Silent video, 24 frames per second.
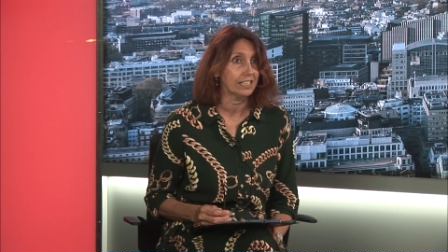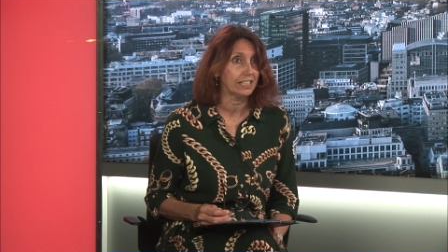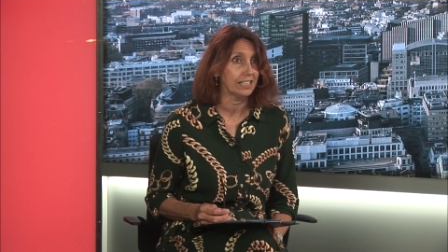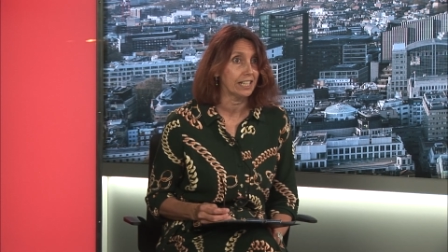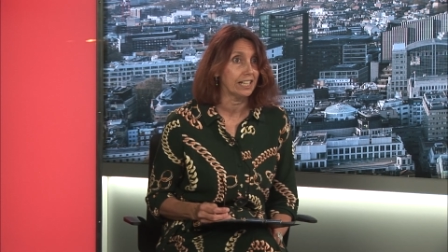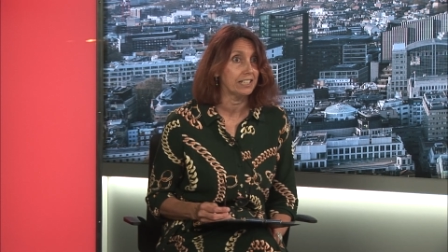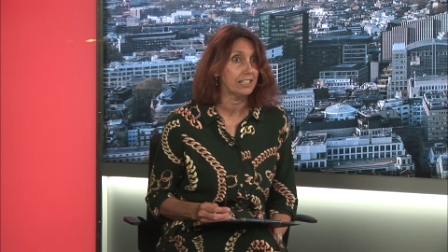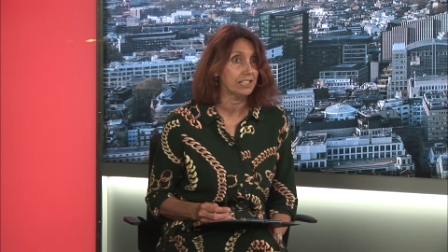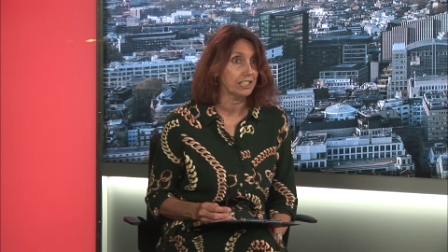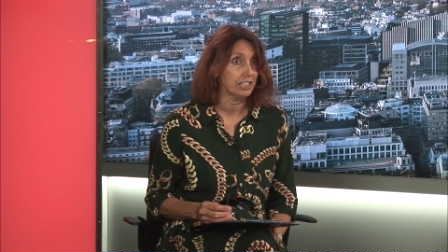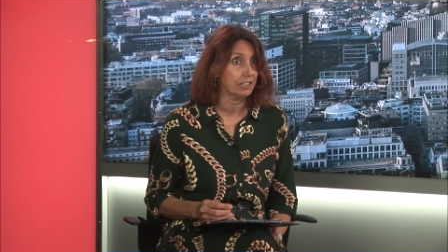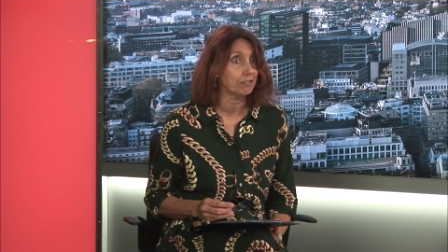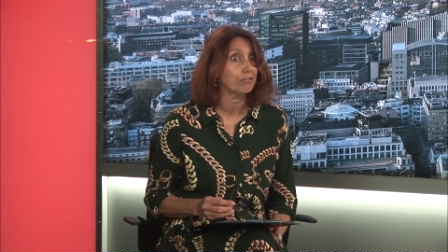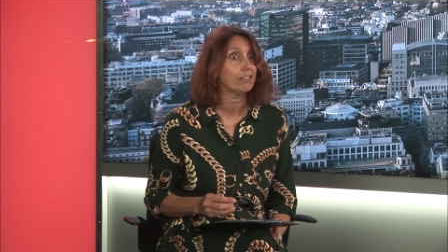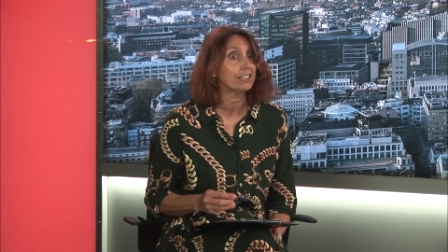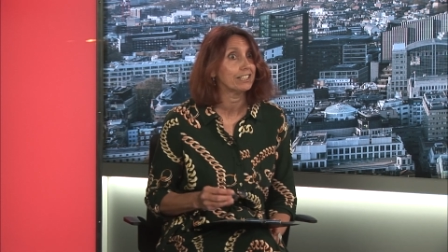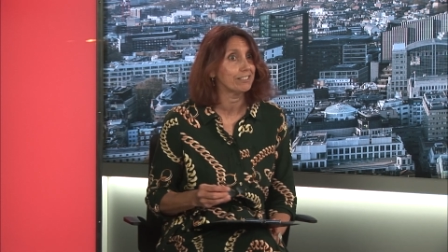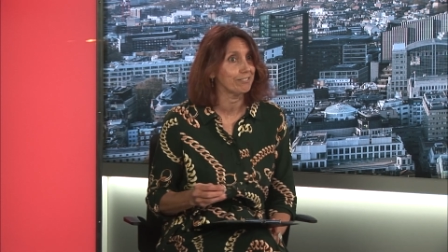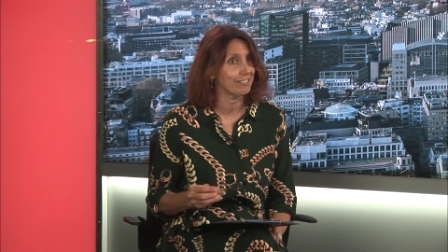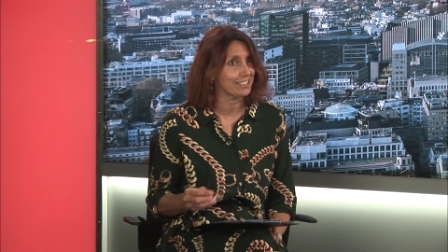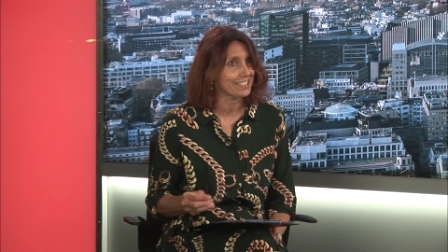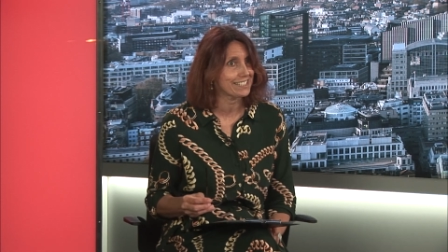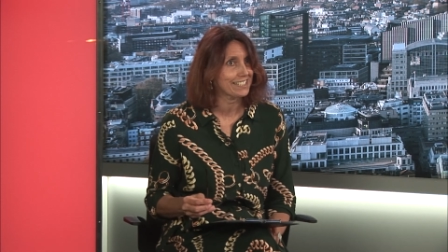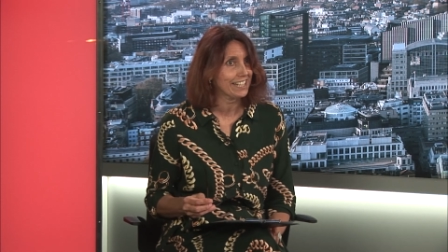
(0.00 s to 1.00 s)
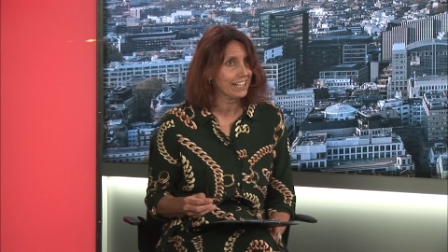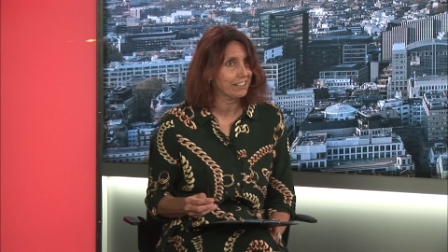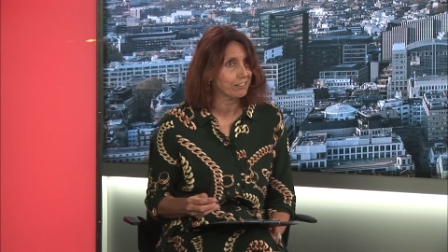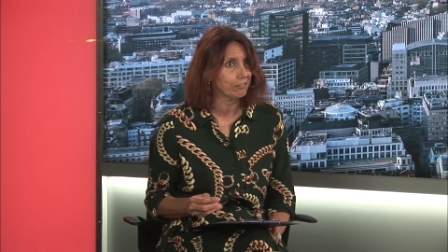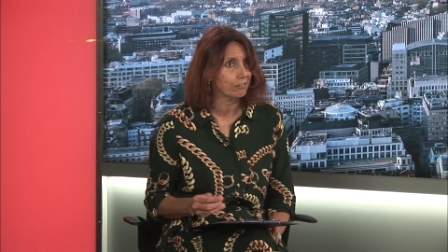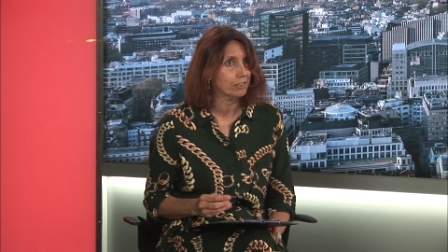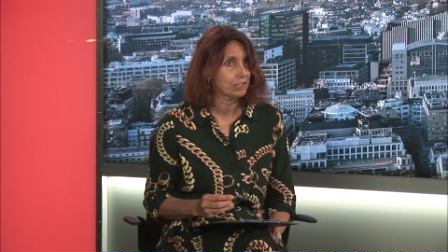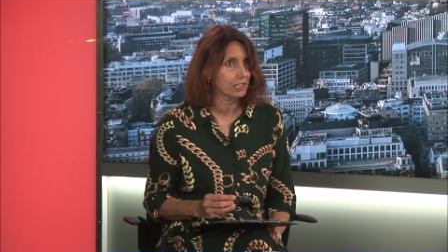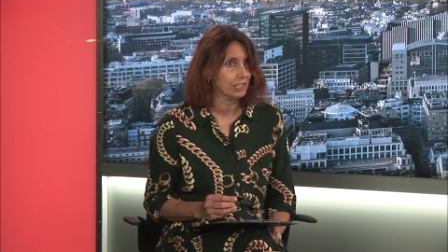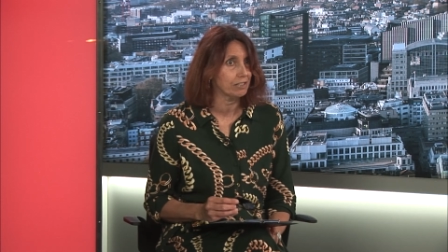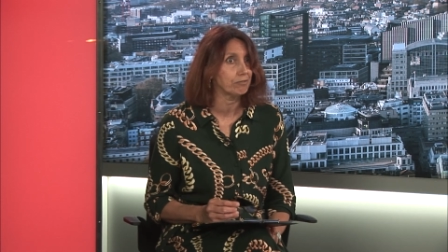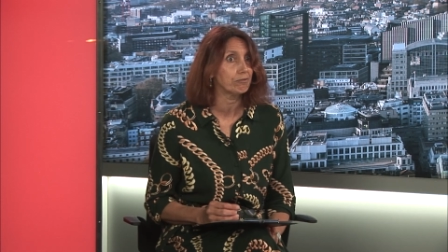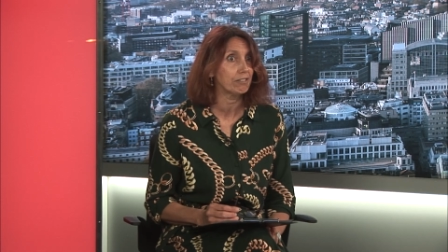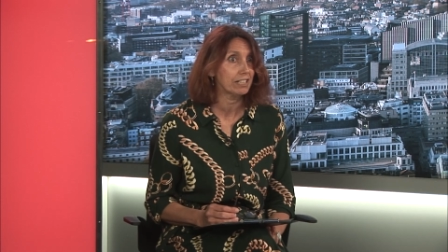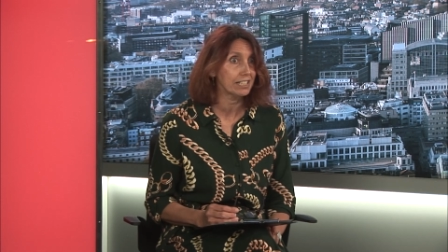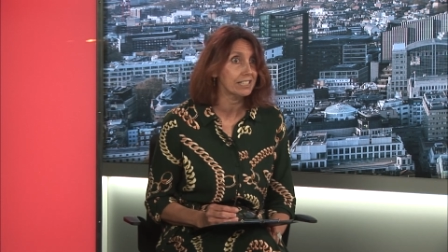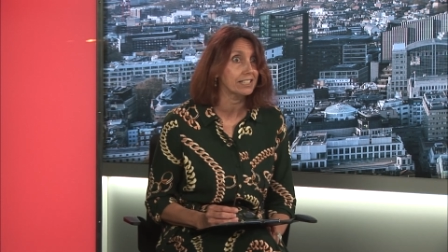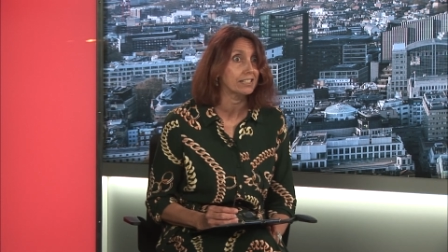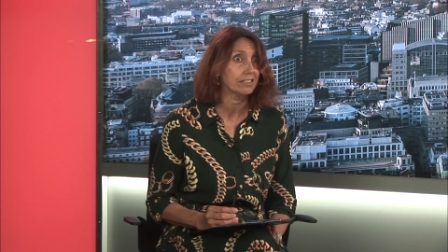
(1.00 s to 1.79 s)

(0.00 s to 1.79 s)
energy credit risk technology in recent